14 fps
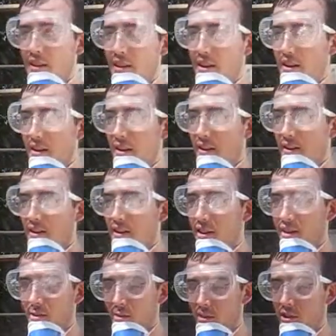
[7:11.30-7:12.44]
And
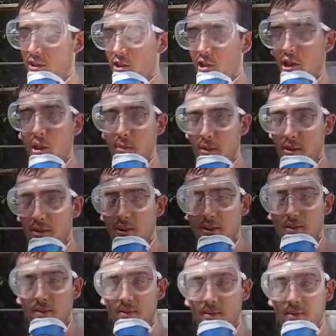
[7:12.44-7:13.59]
then we shape it.
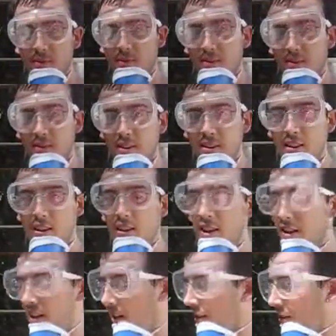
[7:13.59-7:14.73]

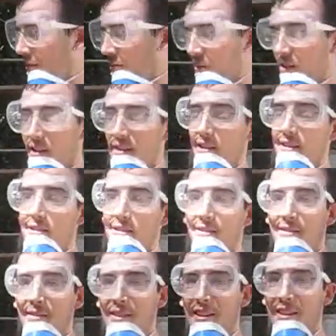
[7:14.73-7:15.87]
And then we sell it.
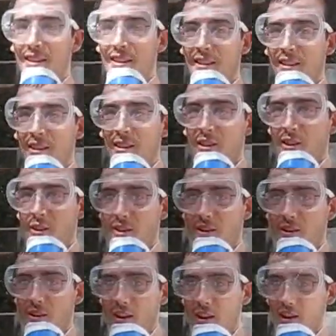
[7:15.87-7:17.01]

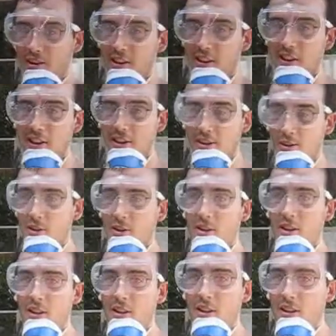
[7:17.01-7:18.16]
And then either,
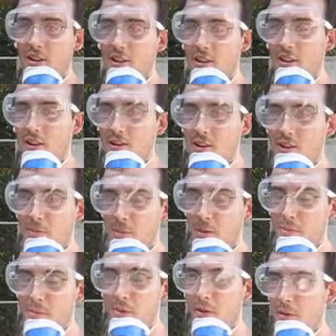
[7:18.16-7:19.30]
you know, give
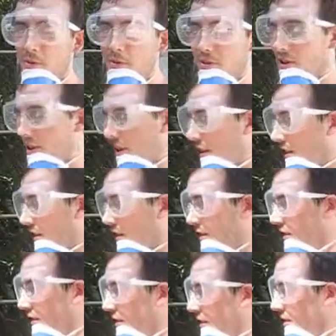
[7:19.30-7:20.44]
people wonderful skin
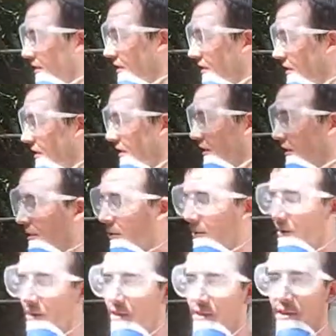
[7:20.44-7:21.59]

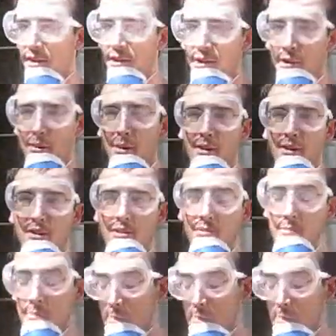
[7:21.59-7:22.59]
or third-degree burns.